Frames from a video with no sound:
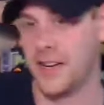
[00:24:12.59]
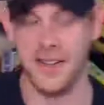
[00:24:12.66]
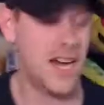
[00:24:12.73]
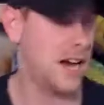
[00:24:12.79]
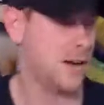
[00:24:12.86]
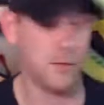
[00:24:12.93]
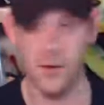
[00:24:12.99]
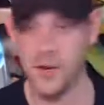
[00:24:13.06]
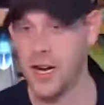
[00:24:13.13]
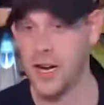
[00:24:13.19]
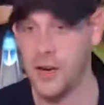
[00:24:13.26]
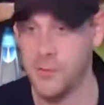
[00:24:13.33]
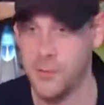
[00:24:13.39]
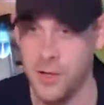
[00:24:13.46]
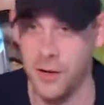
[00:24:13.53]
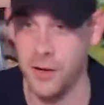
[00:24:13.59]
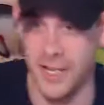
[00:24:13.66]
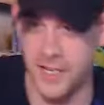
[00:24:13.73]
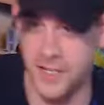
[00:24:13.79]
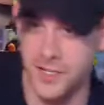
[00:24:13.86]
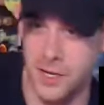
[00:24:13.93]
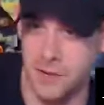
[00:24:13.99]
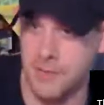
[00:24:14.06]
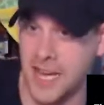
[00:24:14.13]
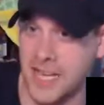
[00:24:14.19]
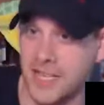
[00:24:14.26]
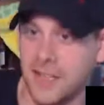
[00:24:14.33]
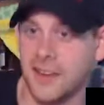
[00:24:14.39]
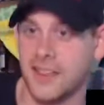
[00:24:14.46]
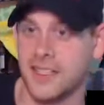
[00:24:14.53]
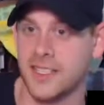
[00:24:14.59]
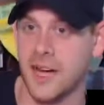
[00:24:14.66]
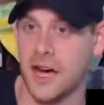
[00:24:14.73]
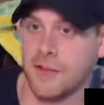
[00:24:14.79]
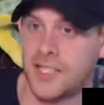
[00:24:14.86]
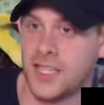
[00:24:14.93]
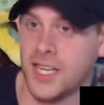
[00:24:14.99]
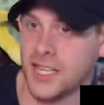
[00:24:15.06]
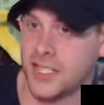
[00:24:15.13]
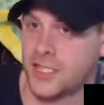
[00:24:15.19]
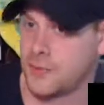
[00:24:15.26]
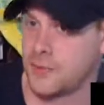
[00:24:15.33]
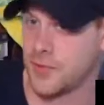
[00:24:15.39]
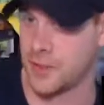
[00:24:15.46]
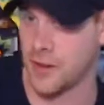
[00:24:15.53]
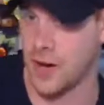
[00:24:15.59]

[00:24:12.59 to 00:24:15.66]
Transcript: that, we'll go ahead and jump back into these comment sections, which are